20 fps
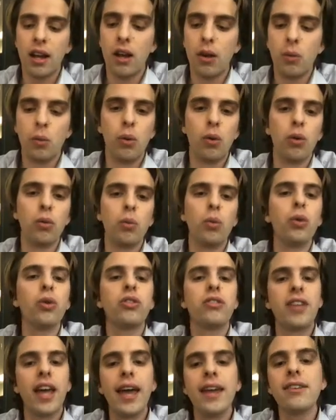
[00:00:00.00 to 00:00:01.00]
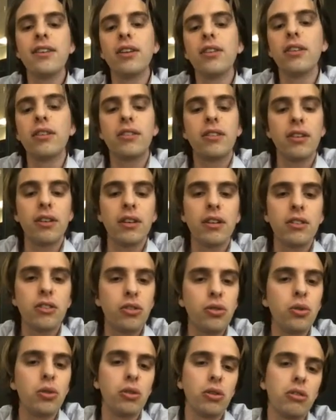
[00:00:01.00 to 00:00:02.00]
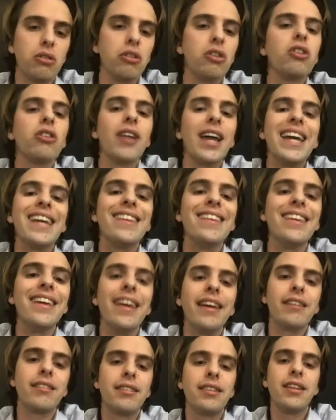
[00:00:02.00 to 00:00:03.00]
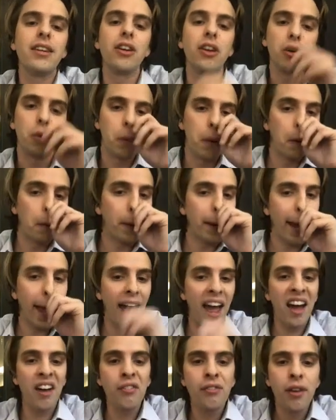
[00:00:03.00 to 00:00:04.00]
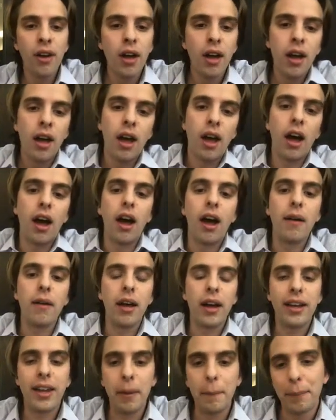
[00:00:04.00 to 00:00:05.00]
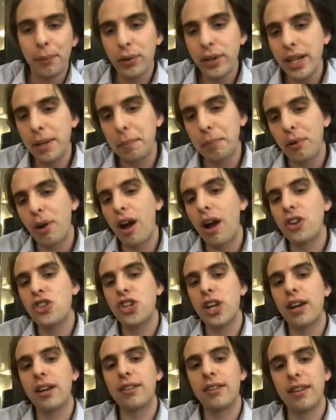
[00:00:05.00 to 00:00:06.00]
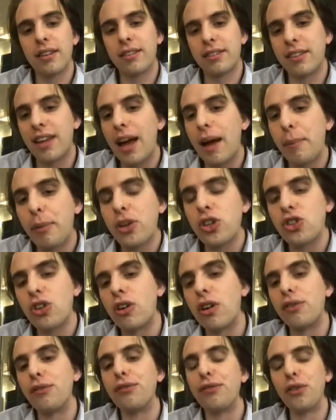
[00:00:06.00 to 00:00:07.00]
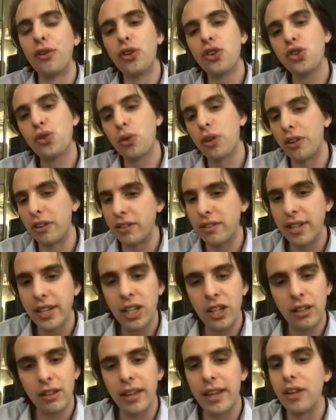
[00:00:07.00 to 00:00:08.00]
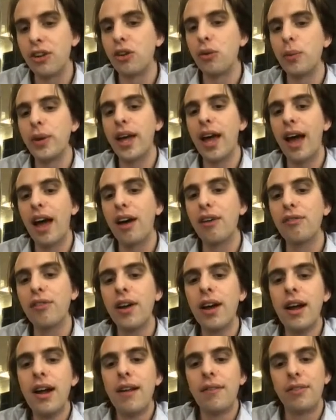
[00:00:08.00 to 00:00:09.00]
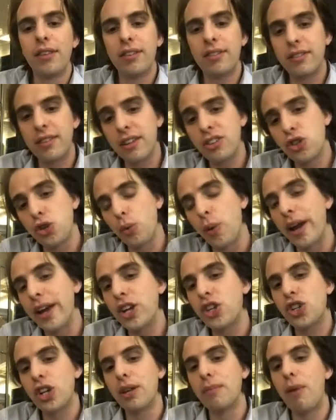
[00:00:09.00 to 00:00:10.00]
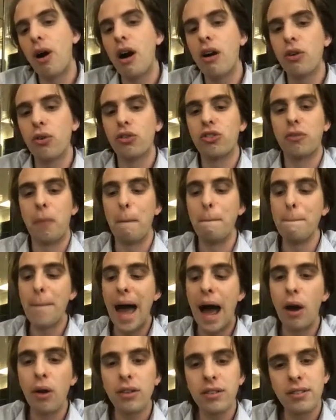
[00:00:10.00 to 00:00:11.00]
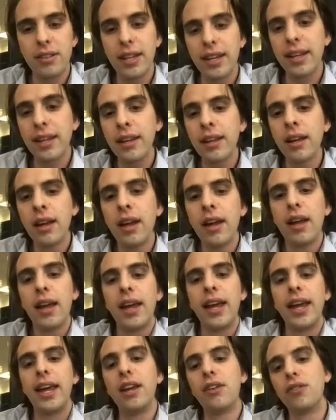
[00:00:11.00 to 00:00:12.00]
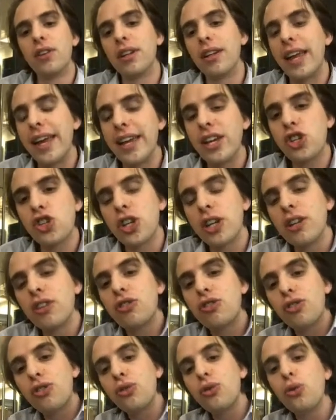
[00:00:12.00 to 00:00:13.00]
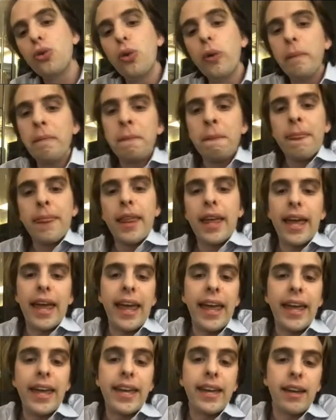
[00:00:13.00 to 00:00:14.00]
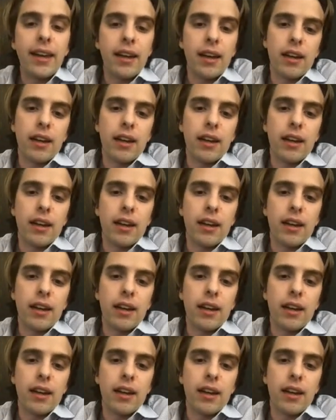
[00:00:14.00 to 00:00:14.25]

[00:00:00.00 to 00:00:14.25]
will tend to look like this here, where we have a complete project established on a virtual articulator. We have the situation models mounted in relation to a